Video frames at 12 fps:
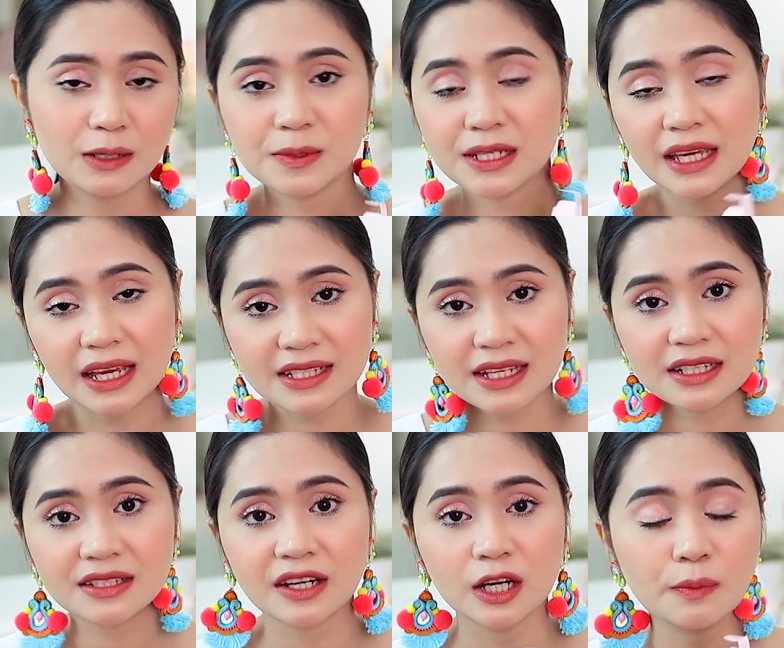Si lipstick
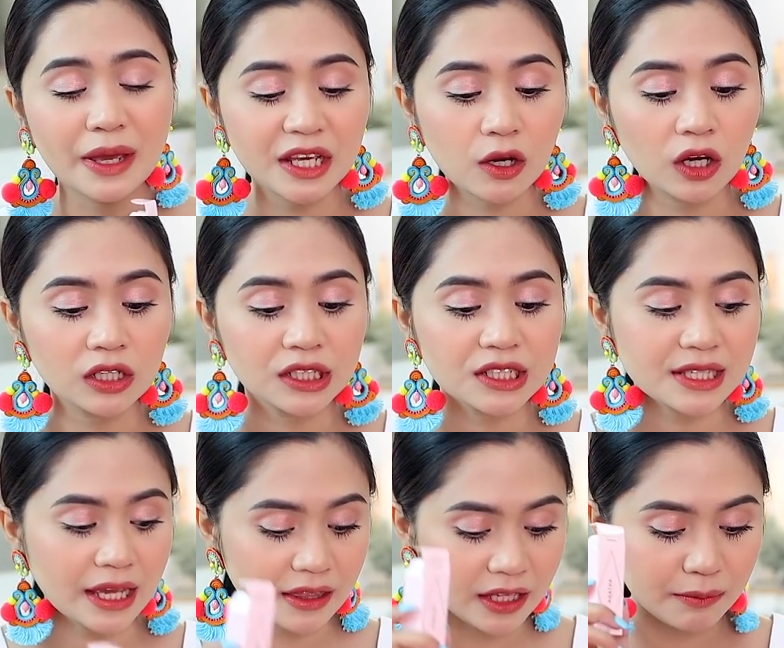cases, there are many colors
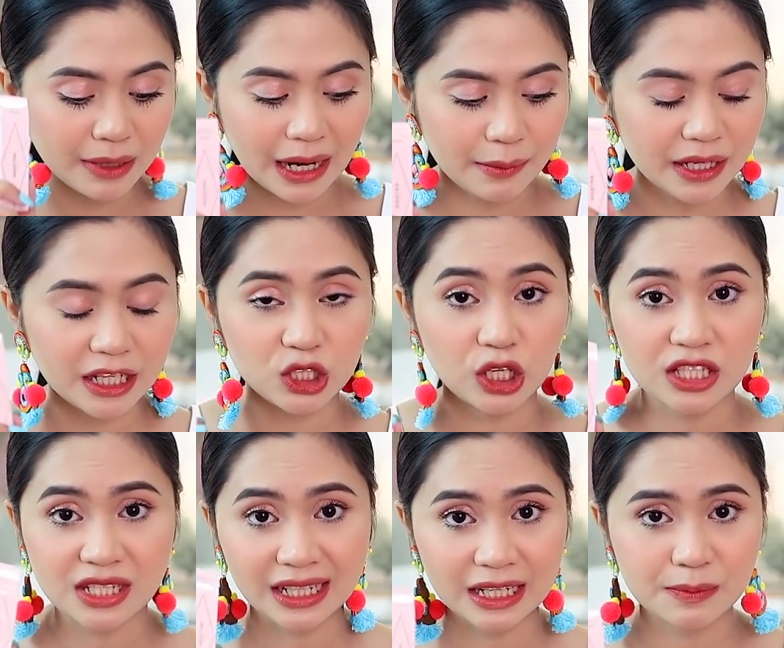and then marami ring
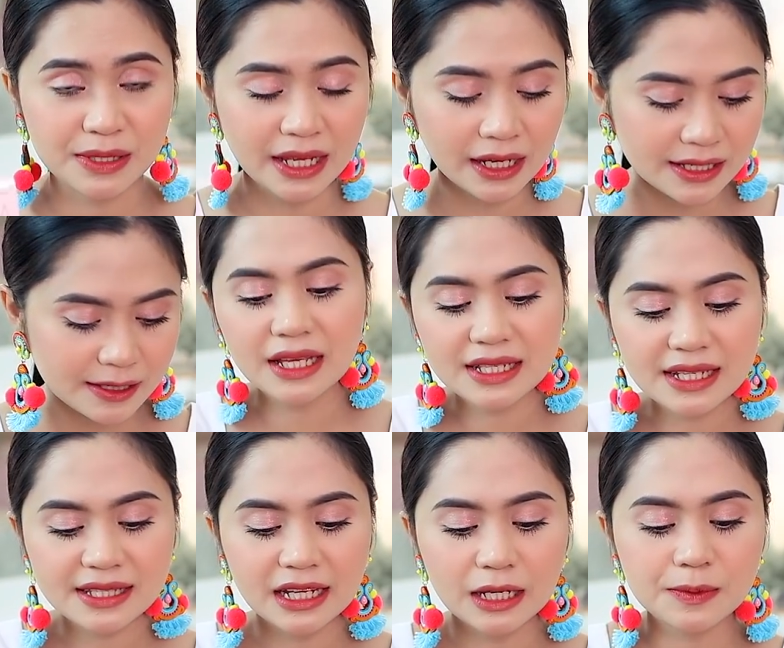shades ng lipsticks. This
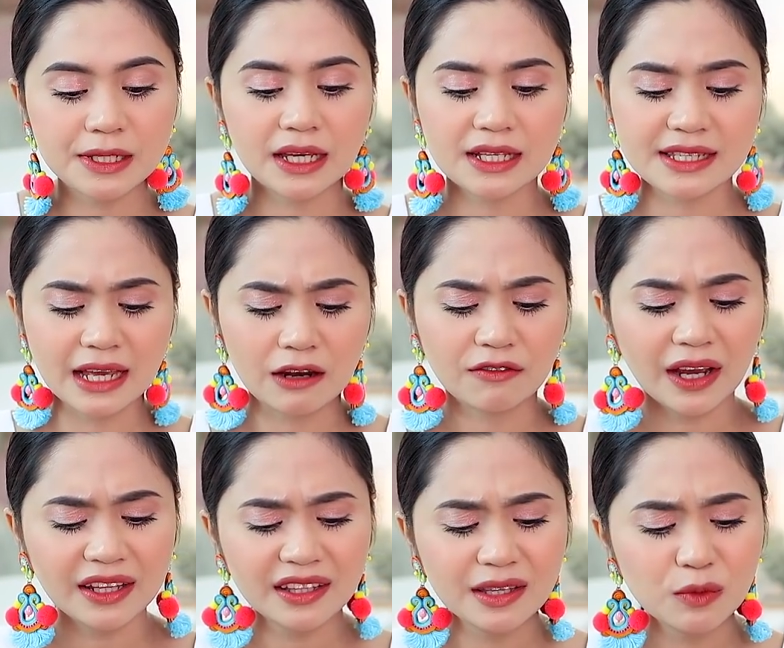is the lipstick itself.
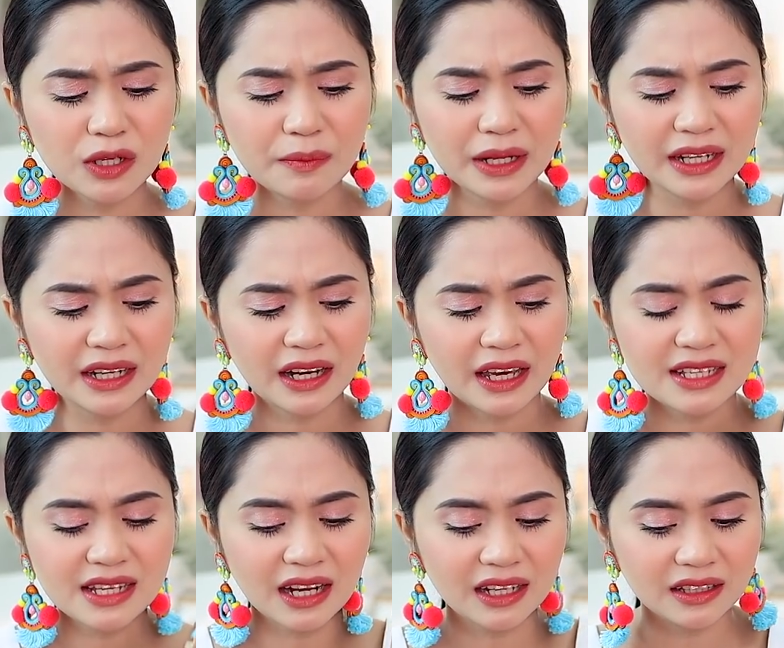Kahit hindi mo nabili ng
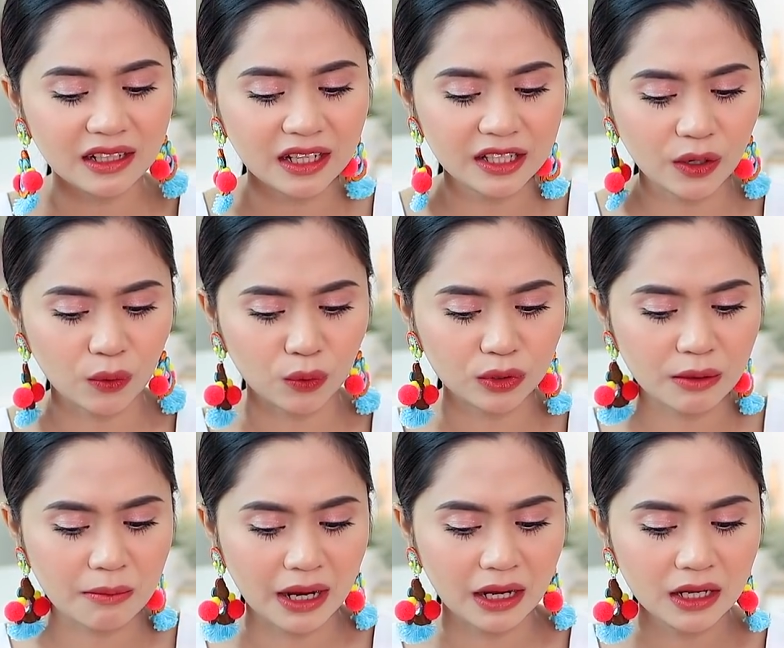case, ang ganda na niya, oh.
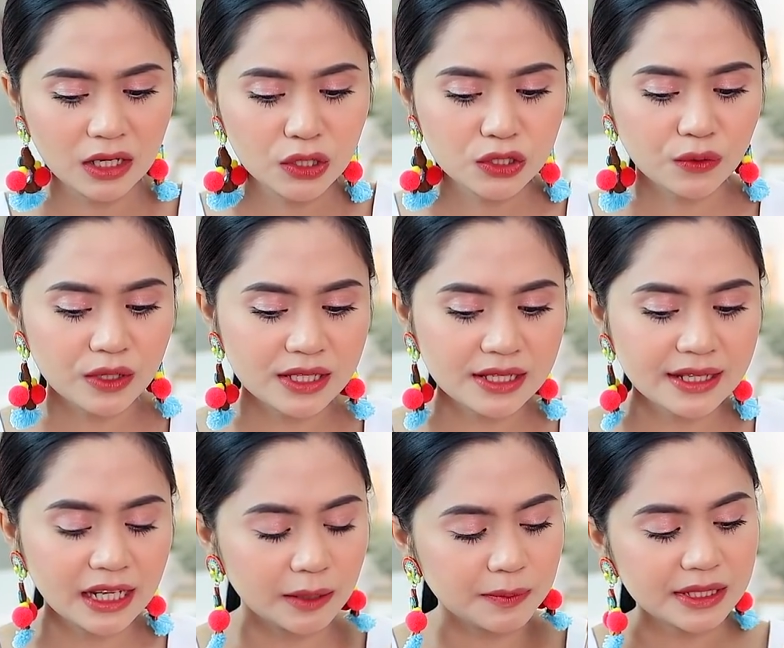Diba? So, this is
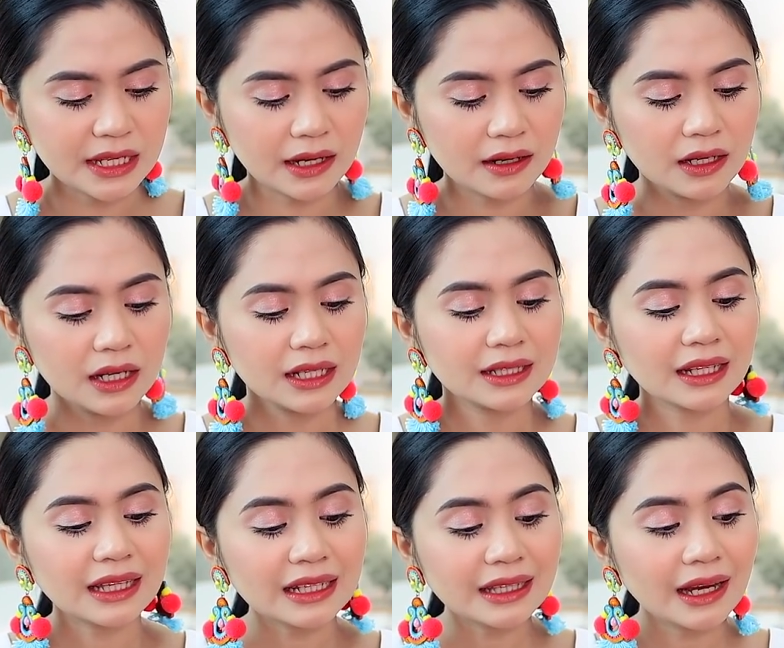the lipstick.
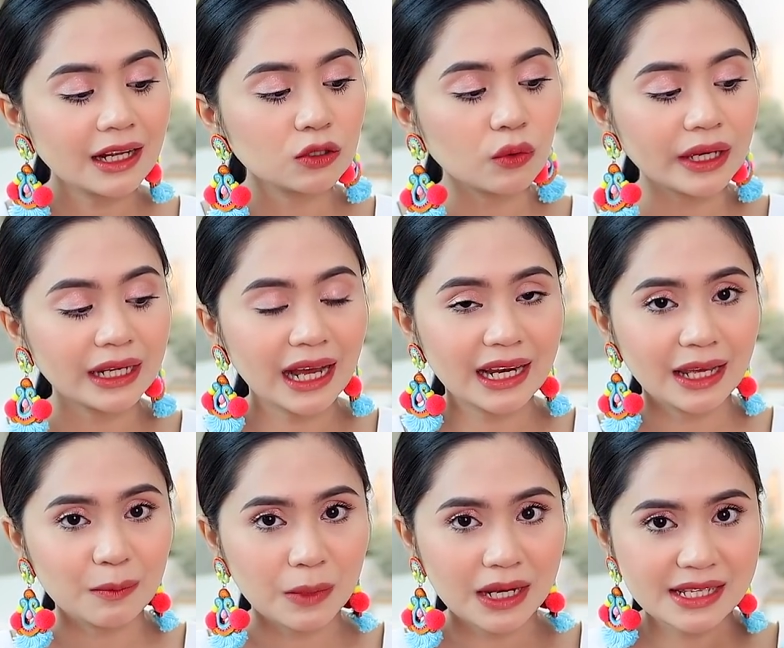Natatanggal itong
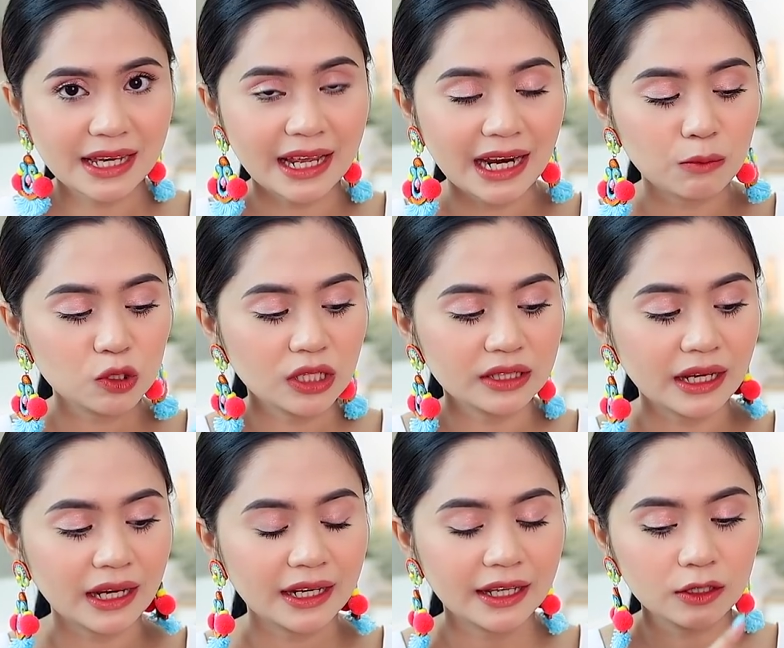ilalim kasi kailangan mo siyang
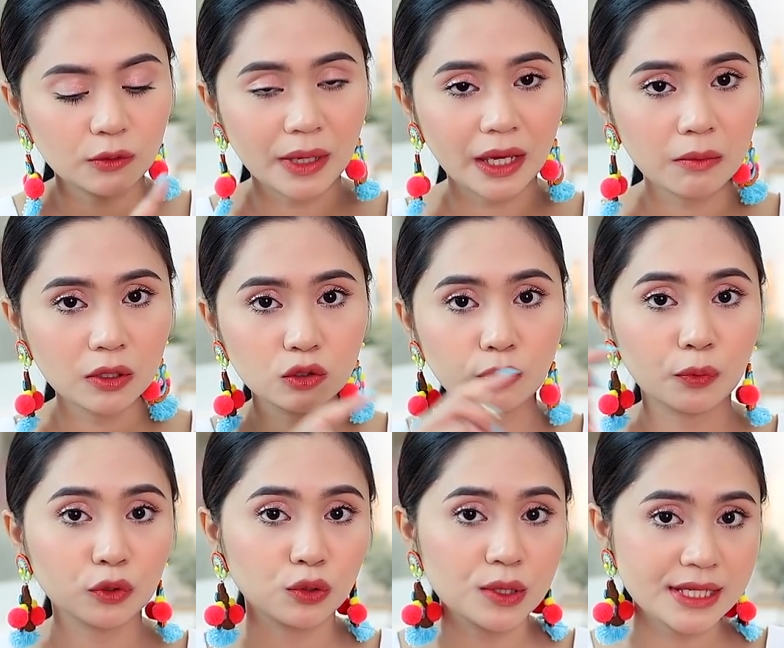tanggalin to be able to
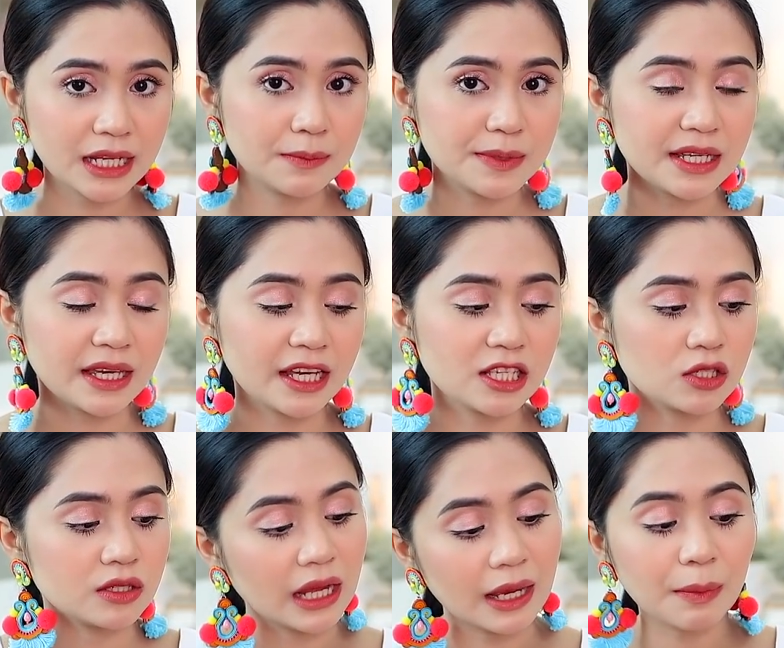put dun sa lipstick
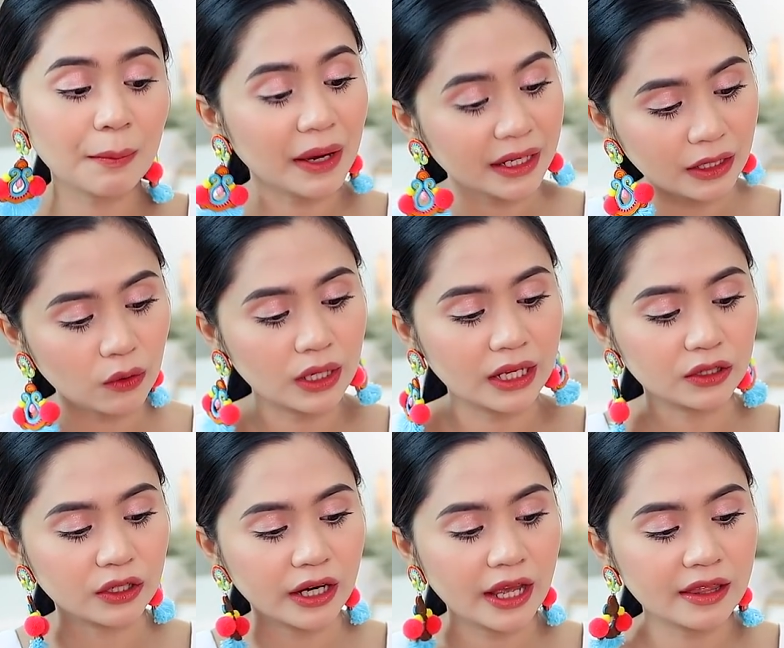case na ipapakita ko
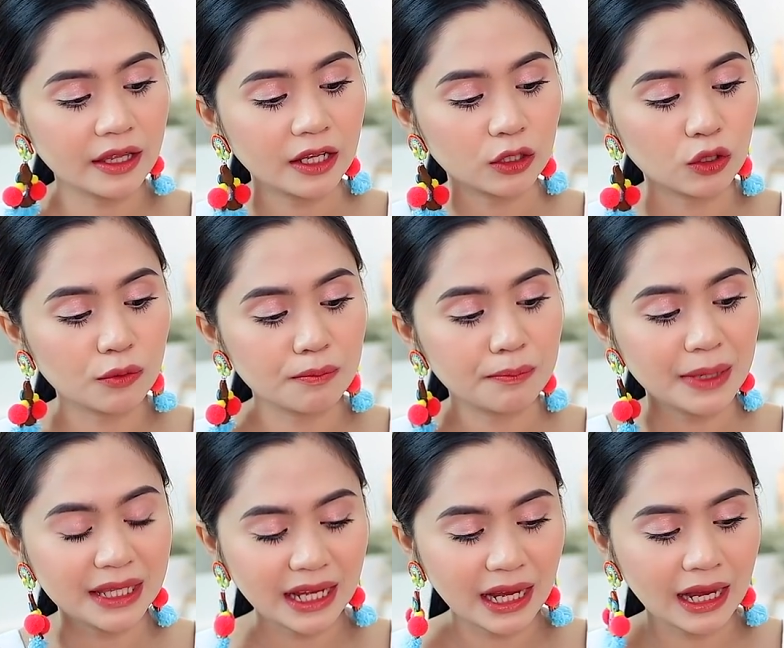later. And then, ito yung
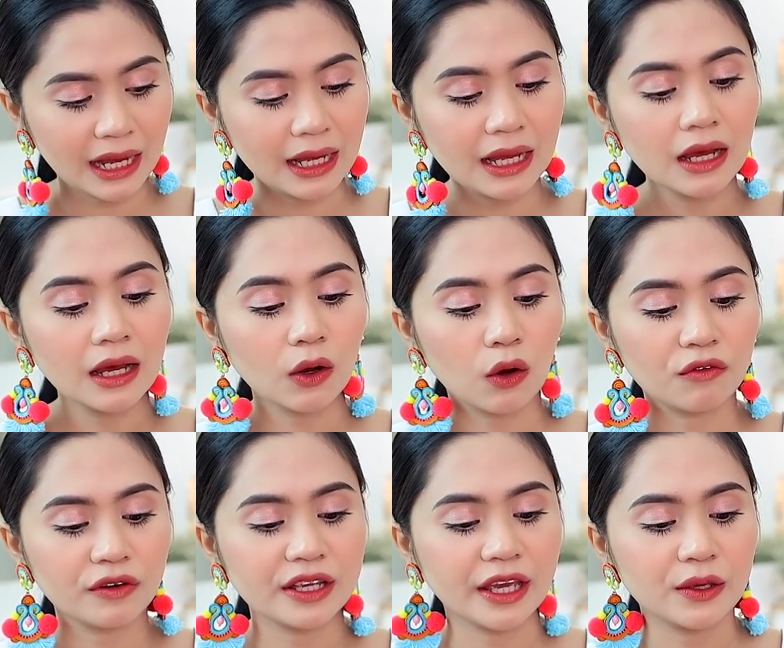
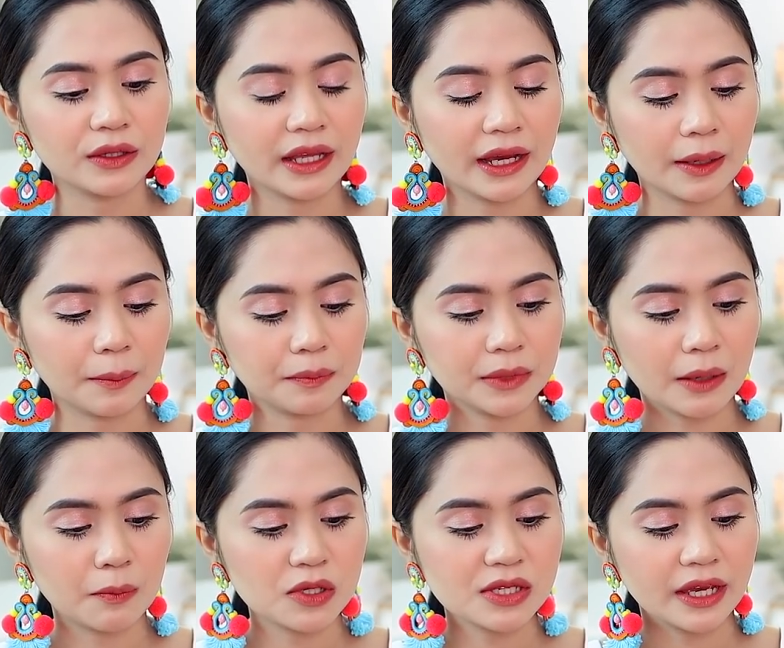pinaka-cover niya, yung takip.
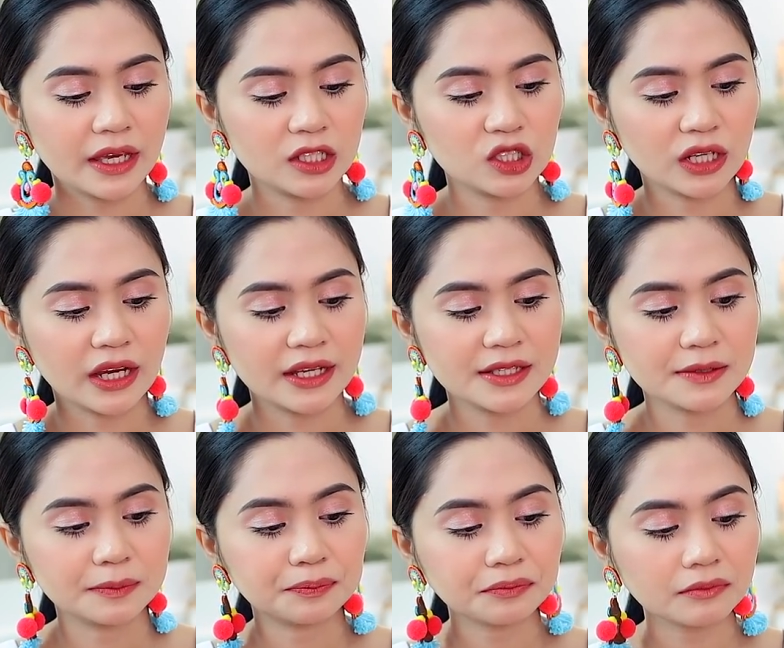Tapos, ayan siya, guys.